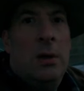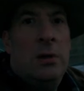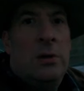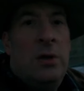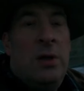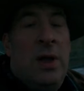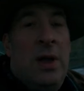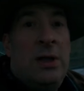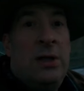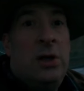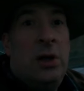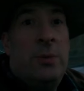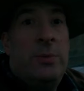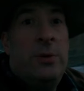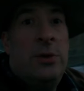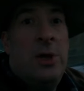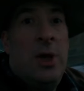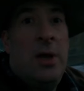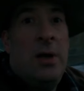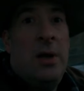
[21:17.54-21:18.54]
So that
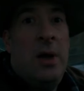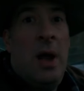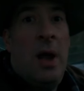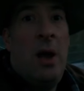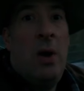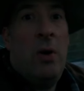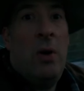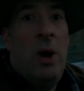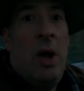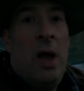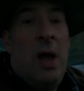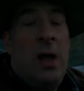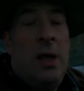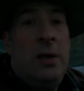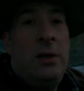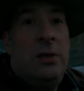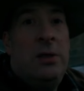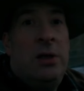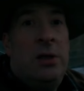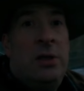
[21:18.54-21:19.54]
job's done now,
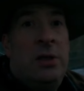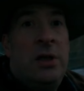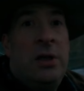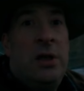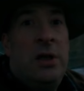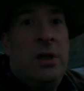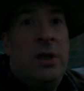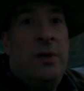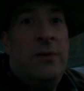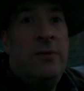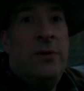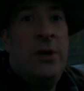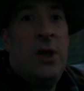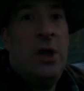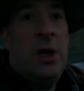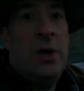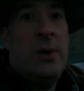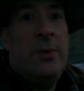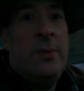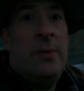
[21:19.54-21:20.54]
and just in the nick of
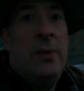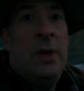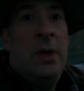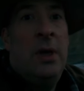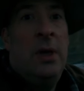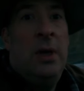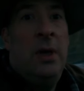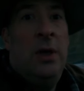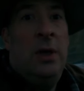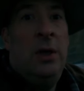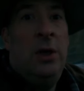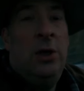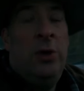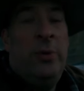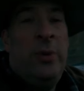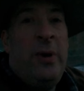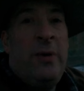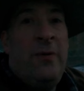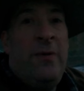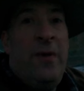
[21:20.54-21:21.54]
time. in
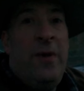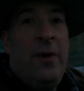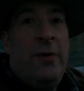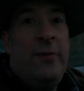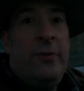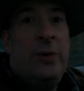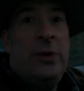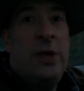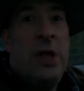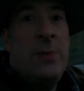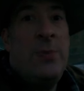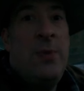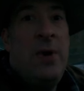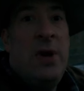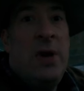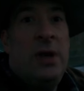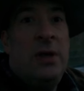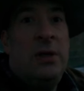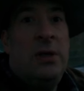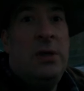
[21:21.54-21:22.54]
about 5 or 10
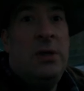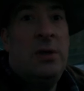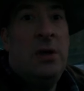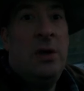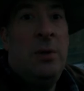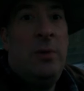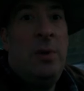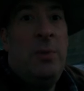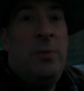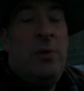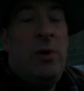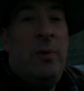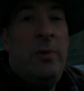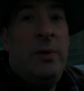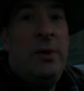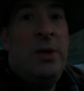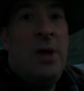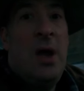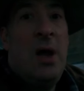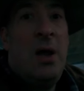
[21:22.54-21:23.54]
minutes, it's going to be
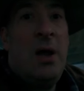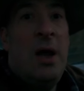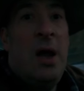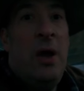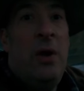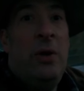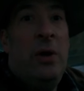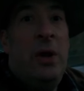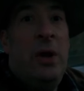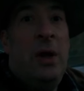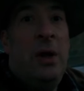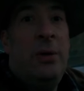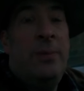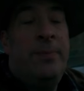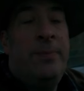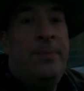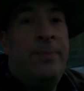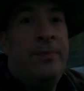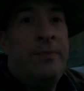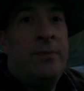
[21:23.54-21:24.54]
proper dark out here.
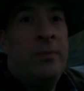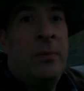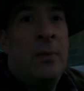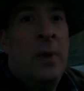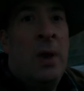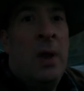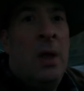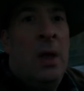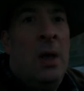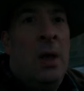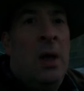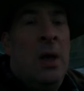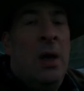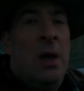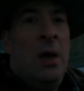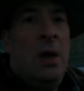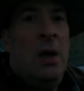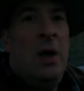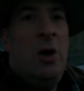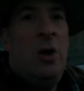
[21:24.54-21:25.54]

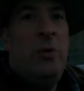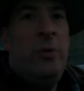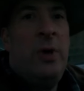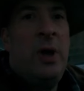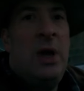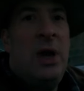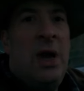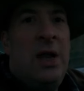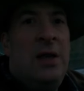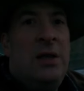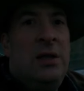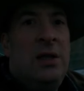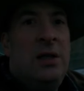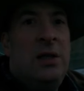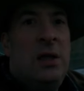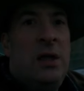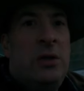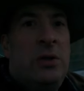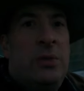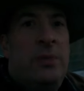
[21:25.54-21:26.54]
I hope the
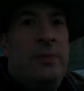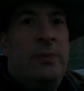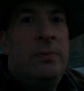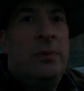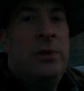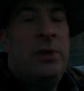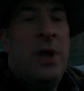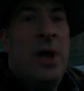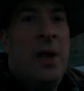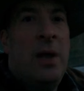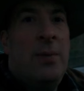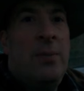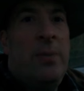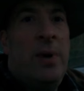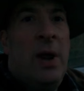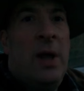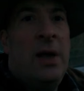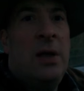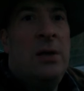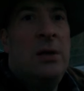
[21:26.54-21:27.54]
glazing does stay in
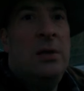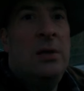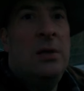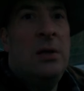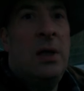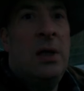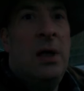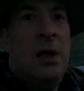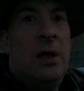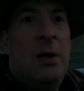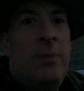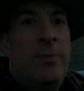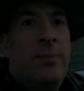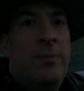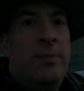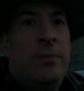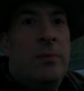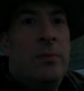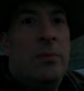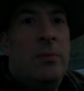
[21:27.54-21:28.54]
place,
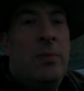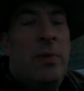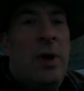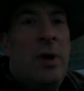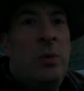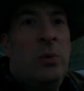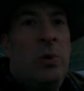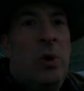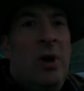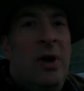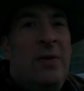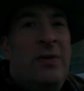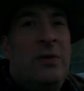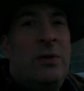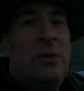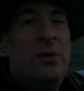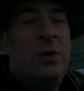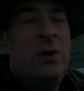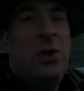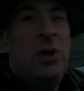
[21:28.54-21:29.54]
but we'll have
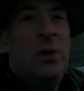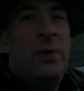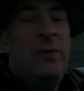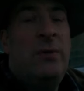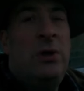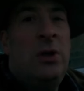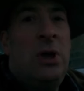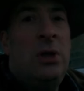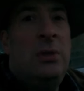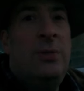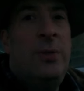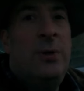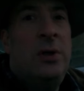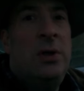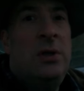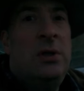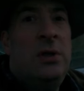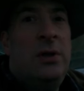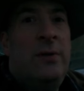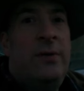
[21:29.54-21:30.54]
to reserve
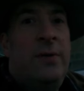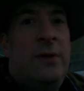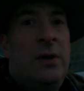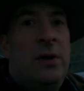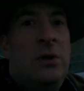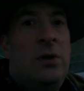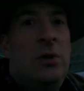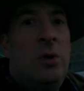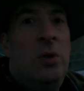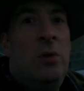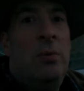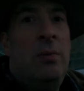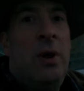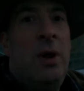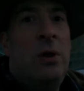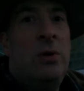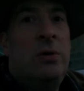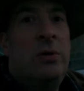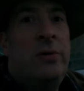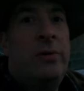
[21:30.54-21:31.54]
judgment until the first storm
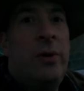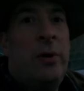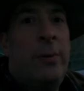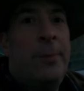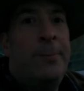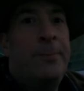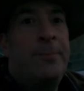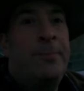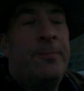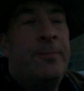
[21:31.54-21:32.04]
blows through.